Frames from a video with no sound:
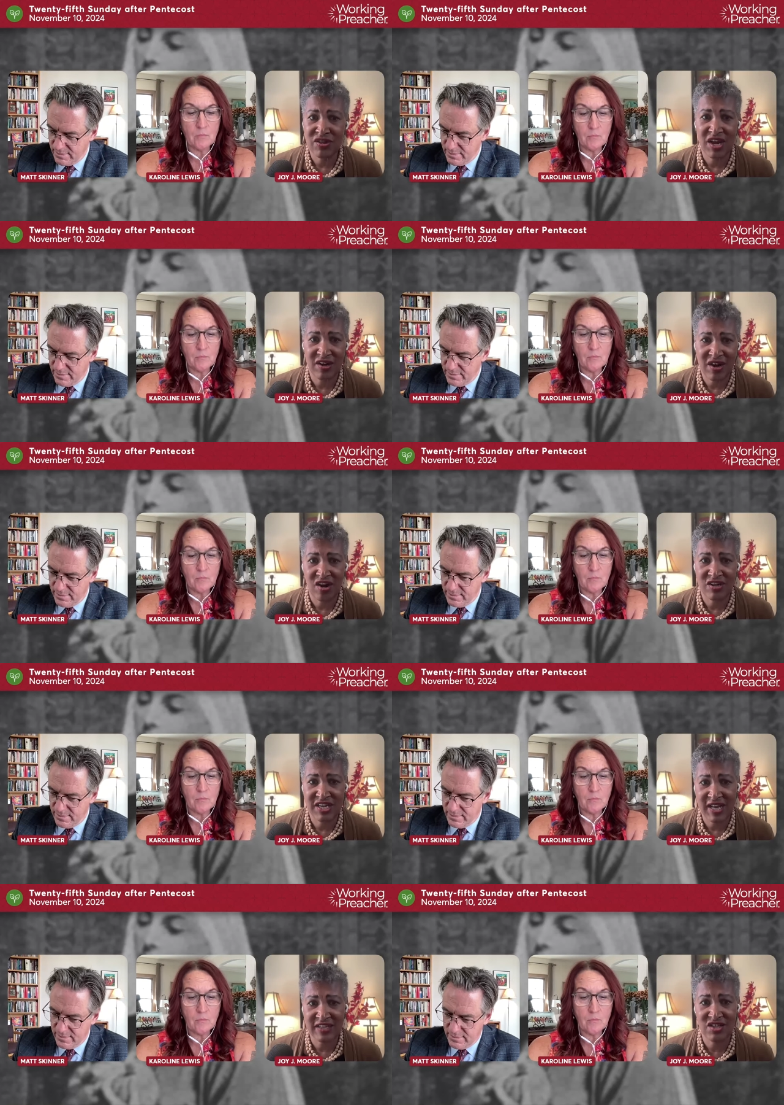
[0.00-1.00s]
Speaker 1: that our
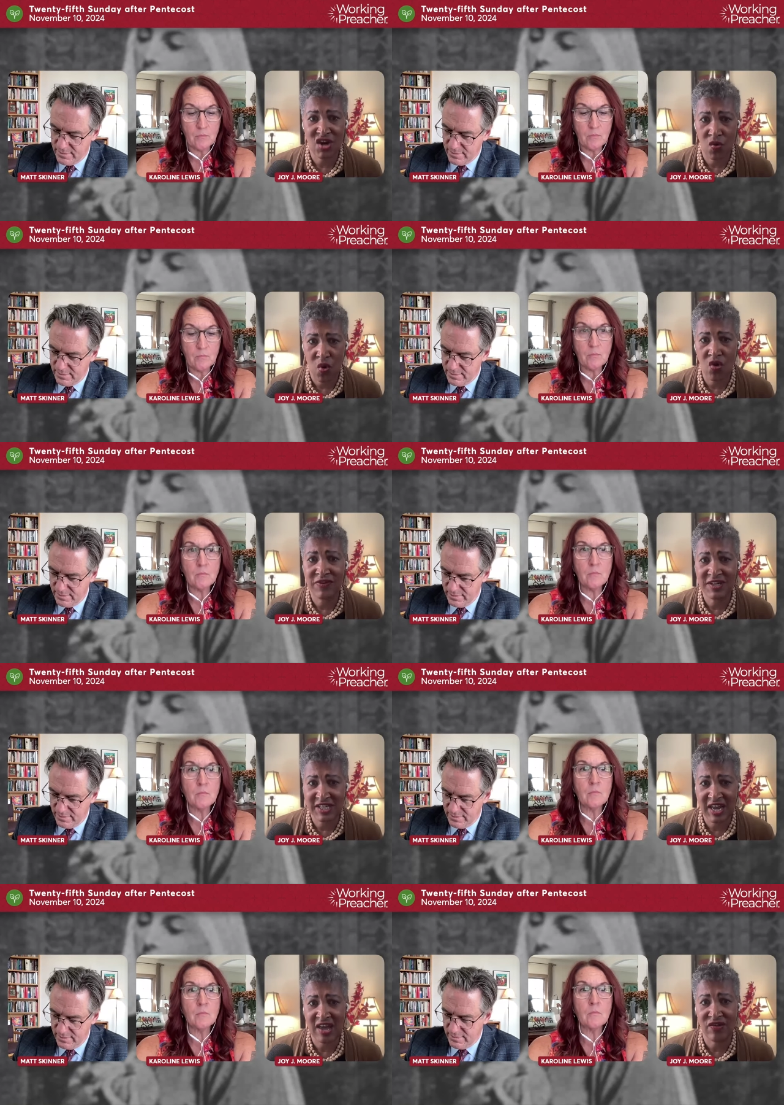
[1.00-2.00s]
texts are woven
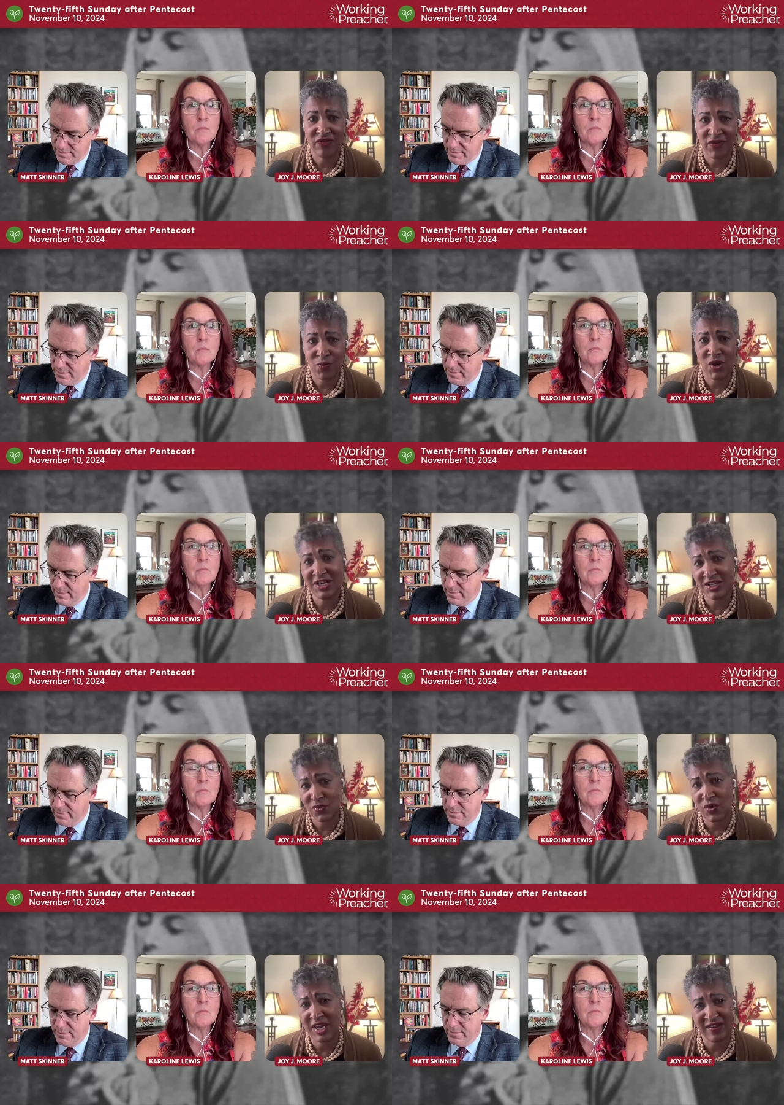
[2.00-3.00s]
together from week to
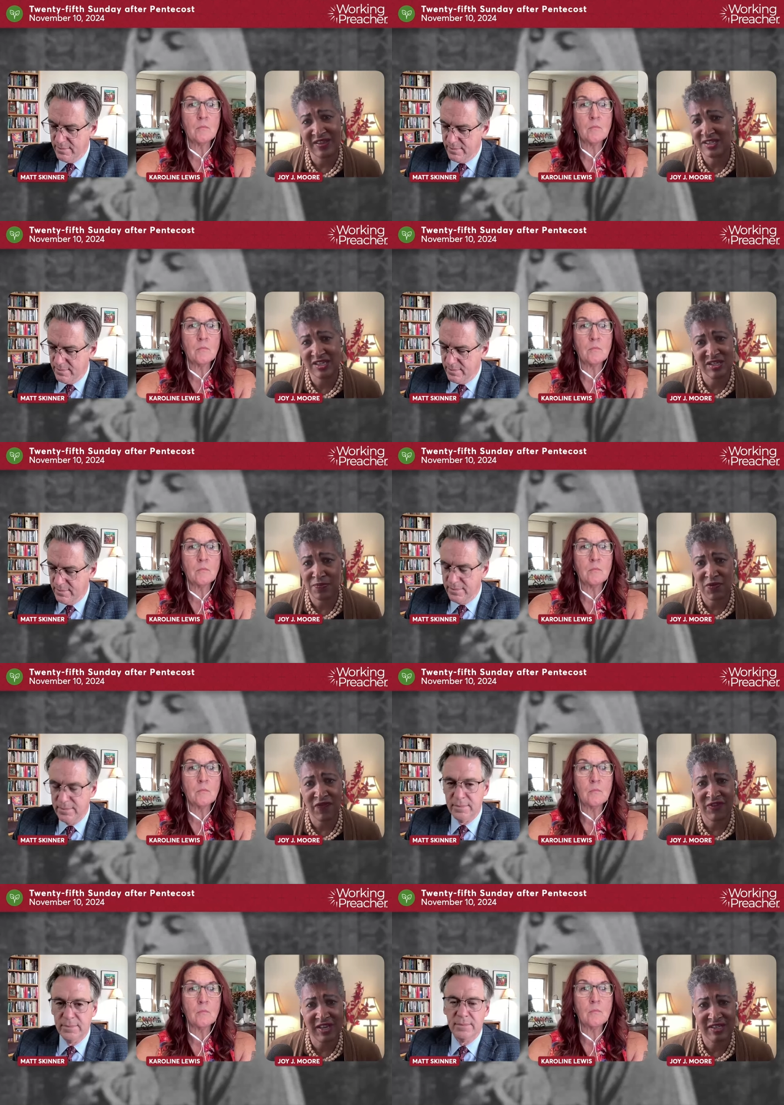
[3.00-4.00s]
week. This is a
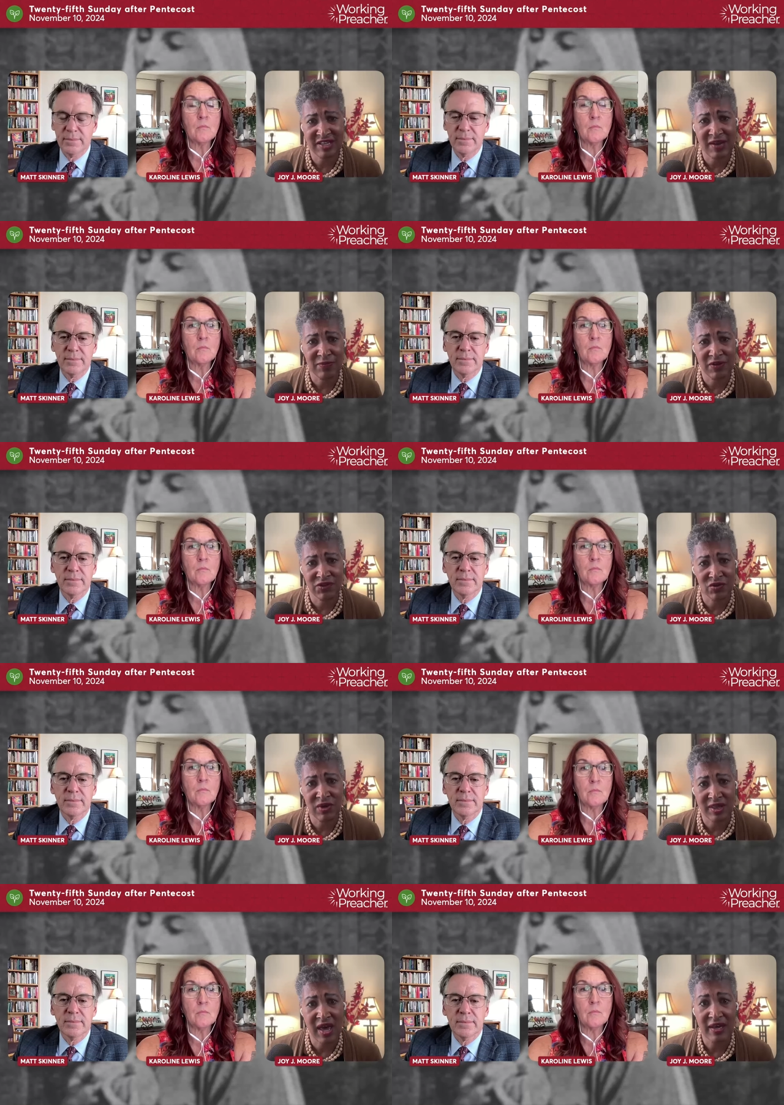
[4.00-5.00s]
perfect example of doing
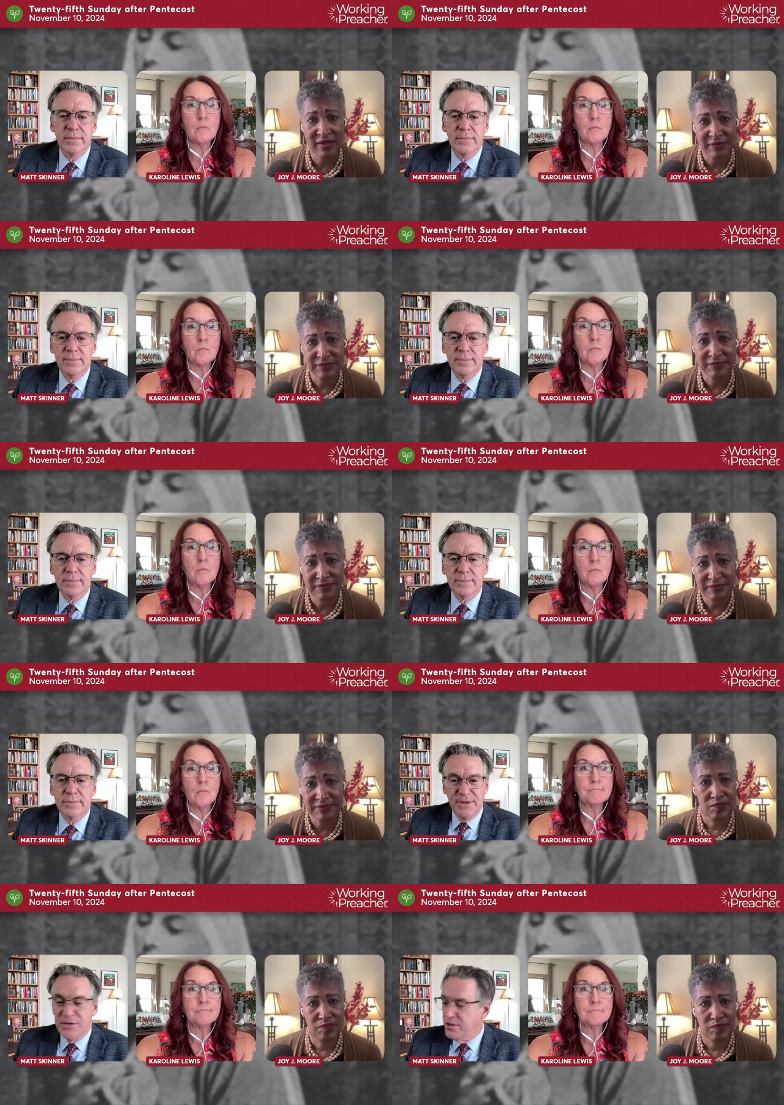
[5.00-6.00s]
that.
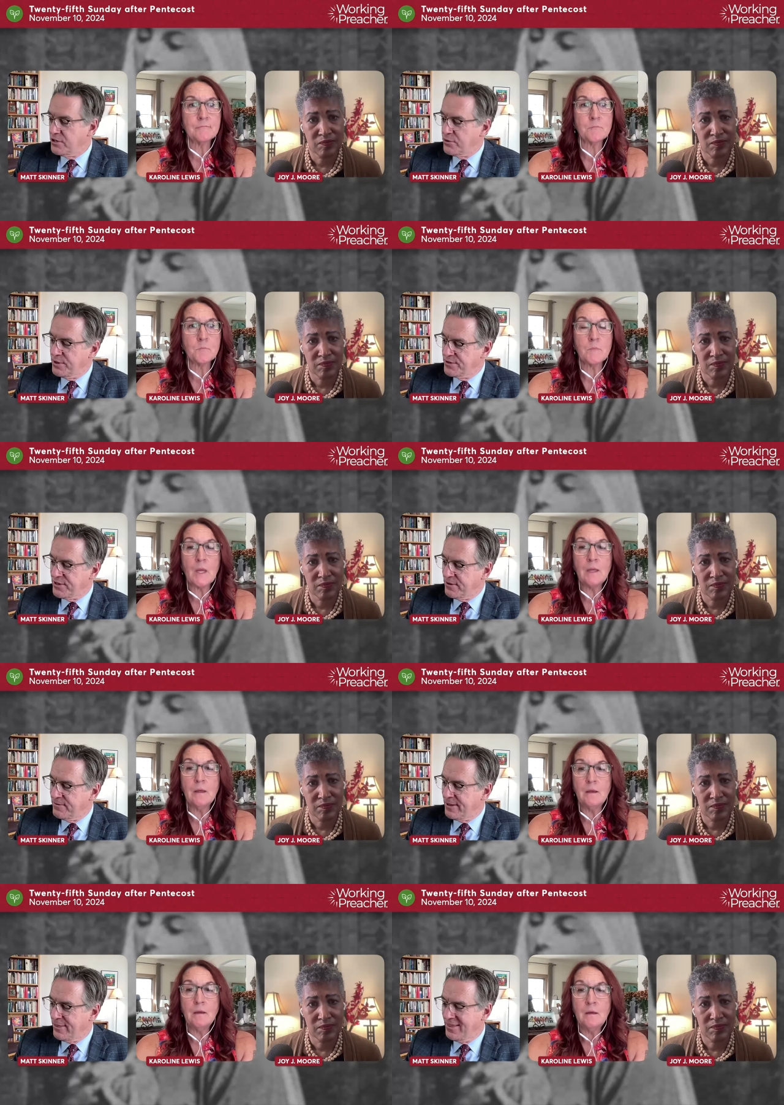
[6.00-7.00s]
Speaker 2: Should we go to
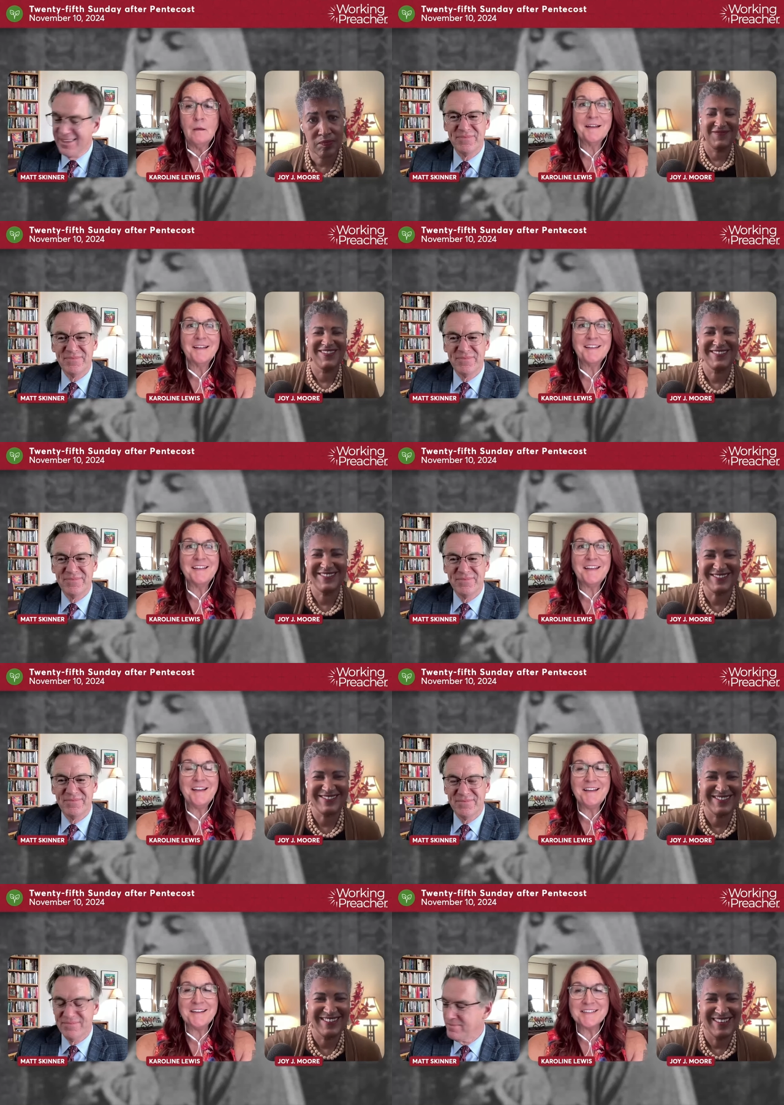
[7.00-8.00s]
Zarephath?
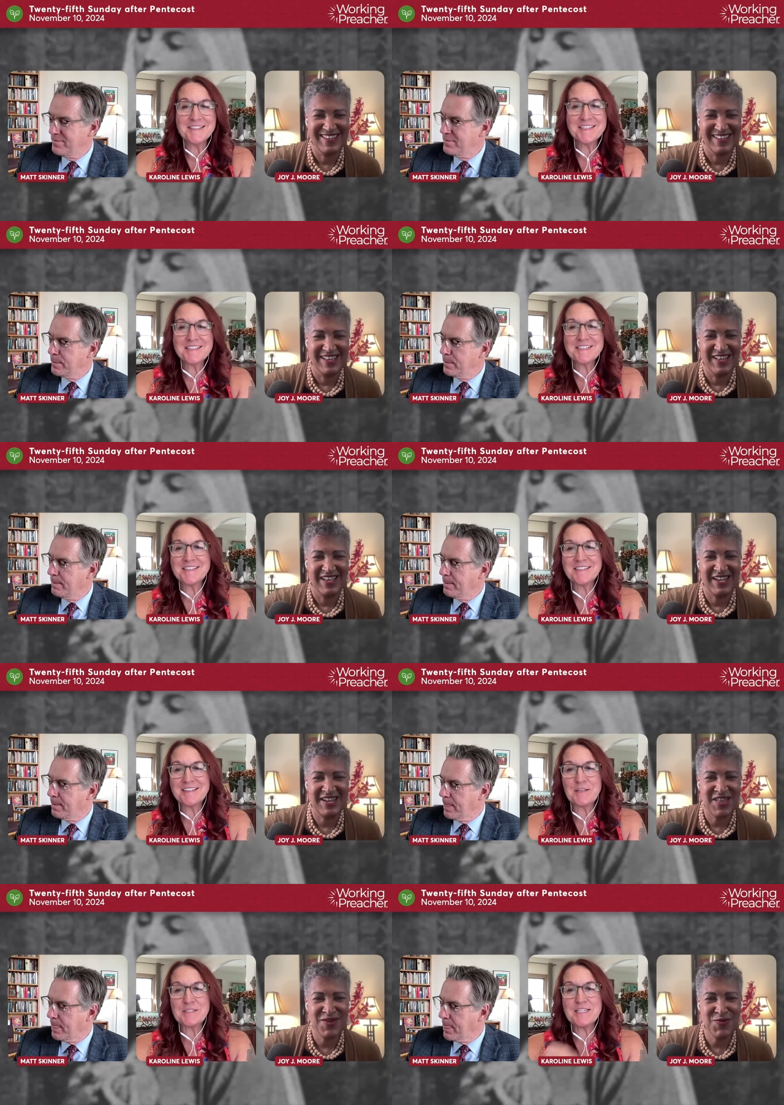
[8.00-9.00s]
Speaker 3: Yes. Another
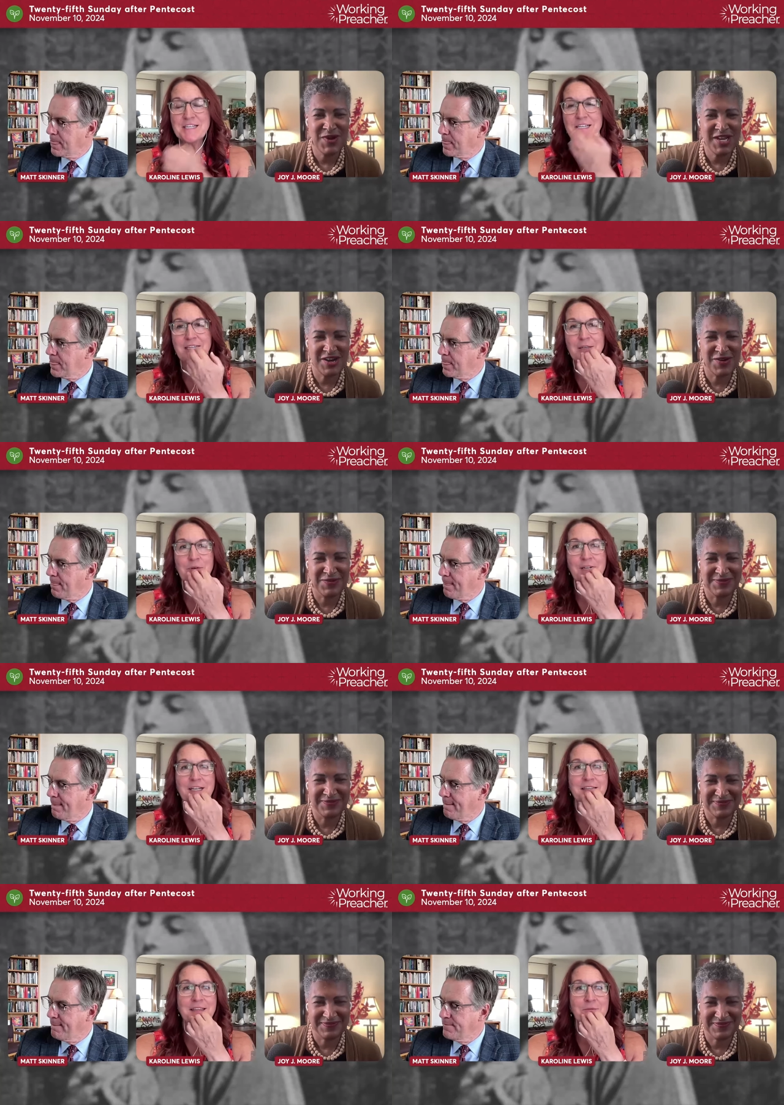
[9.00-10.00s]
Let's see. Widow. What
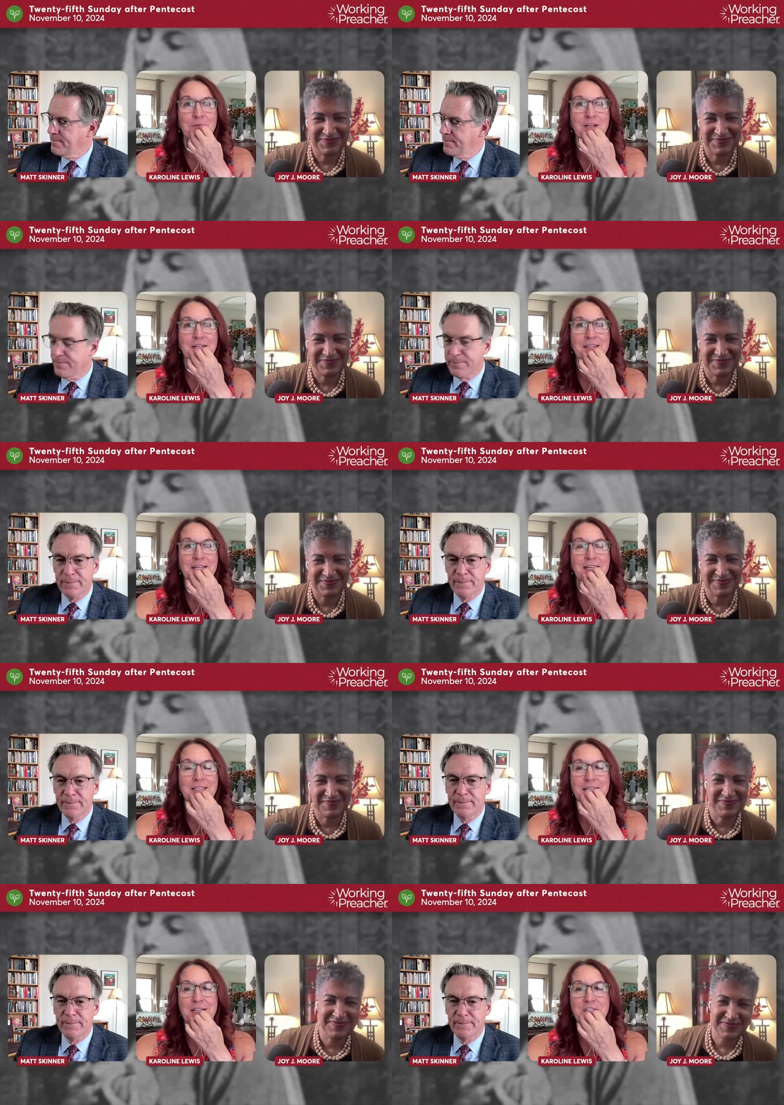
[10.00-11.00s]
could what could the
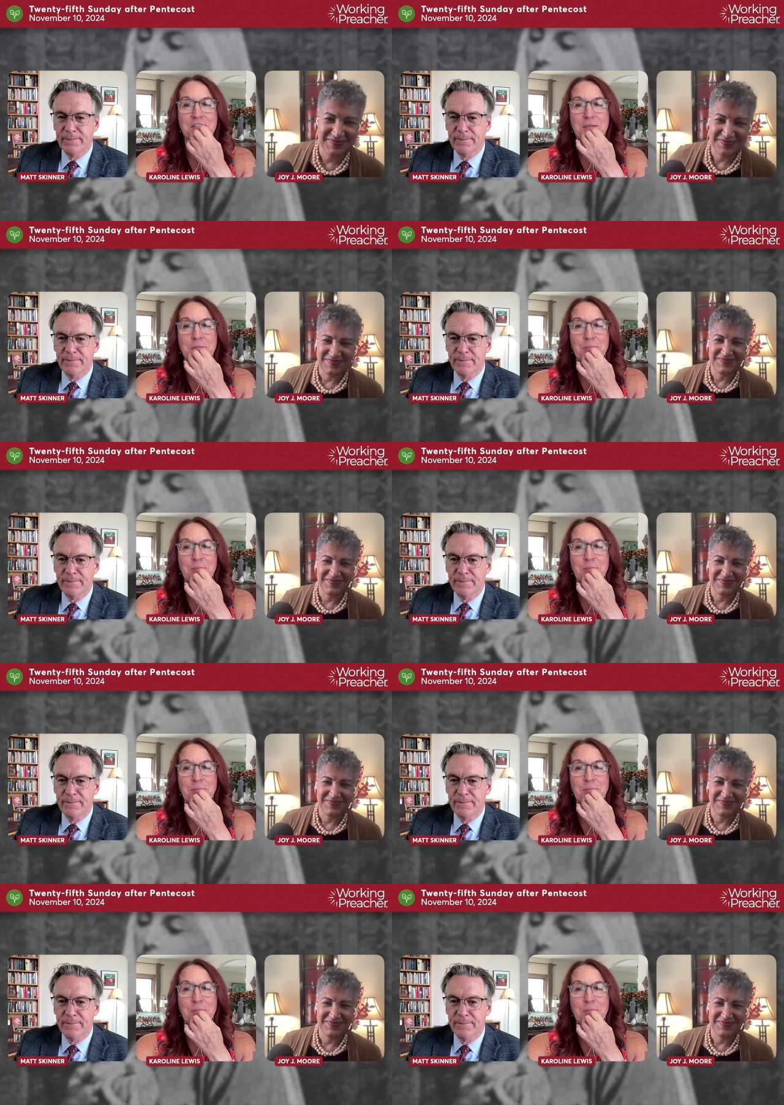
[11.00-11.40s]
connection